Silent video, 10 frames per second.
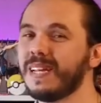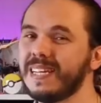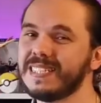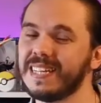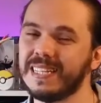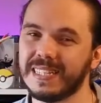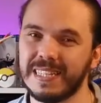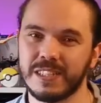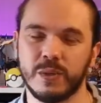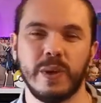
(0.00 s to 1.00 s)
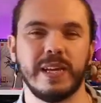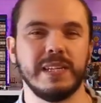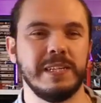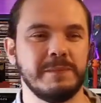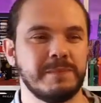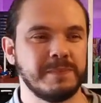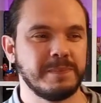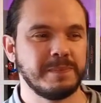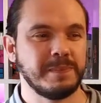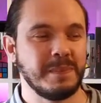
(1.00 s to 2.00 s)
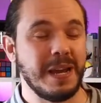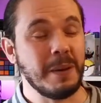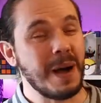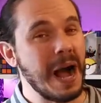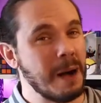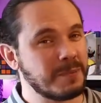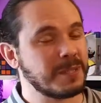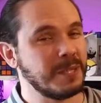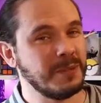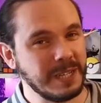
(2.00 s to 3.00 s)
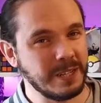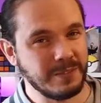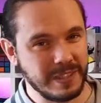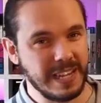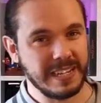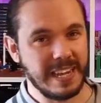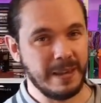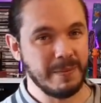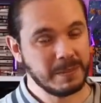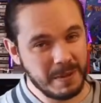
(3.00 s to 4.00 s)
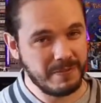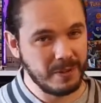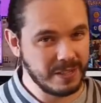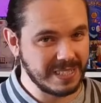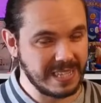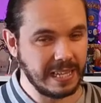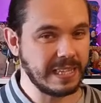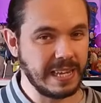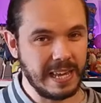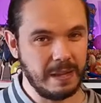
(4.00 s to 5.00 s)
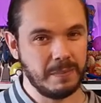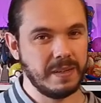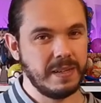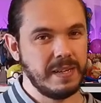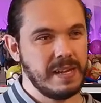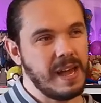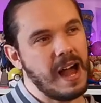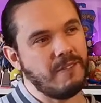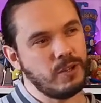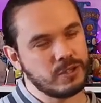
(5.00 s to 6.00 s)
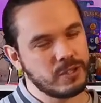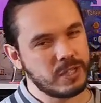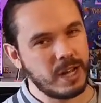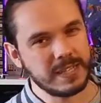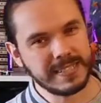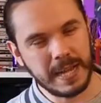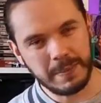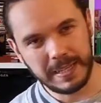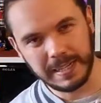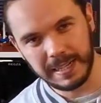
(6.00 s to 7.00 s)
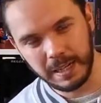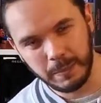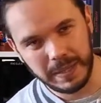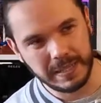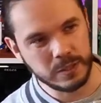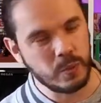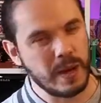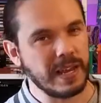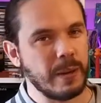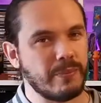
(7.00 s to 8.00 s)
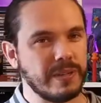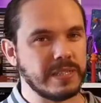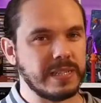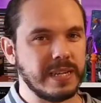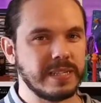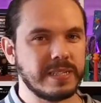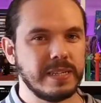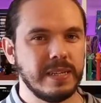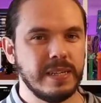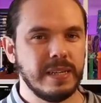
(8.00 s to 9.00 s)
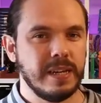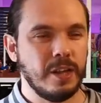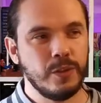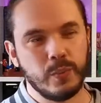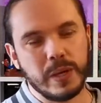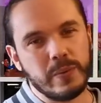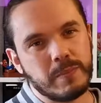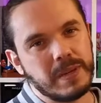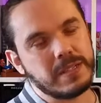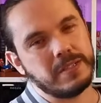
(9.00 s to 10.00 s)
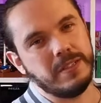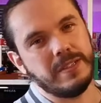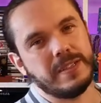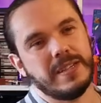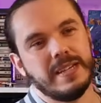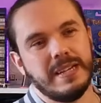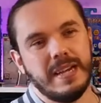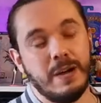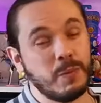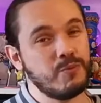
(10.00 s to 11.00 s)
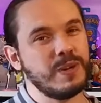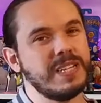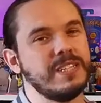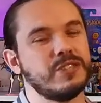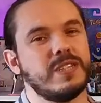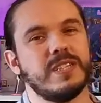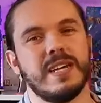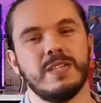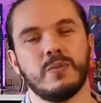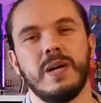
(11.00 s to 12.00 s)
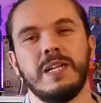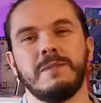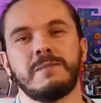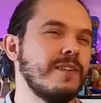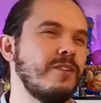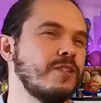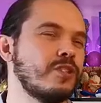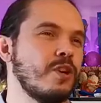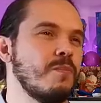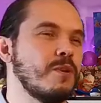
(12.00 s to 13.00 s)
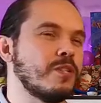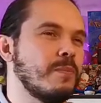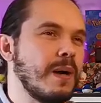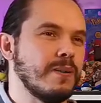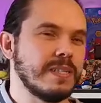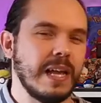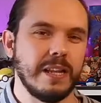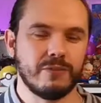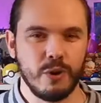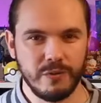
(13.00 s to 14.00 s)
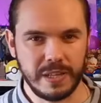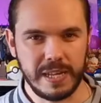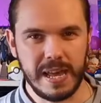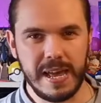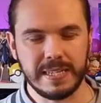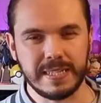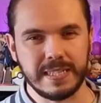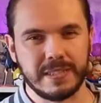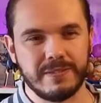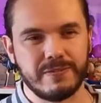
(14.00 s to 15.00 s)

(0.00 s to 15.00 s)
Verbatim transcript: playing Zelda Link's Awakening, and I'm absolutely loving that game. It's my first Zelda game. I've also started dabbling a little bit in Twilight Princess on the Wii with my son. And we're really enjoying that as well. I've heard so much about Zelda over the years, and it's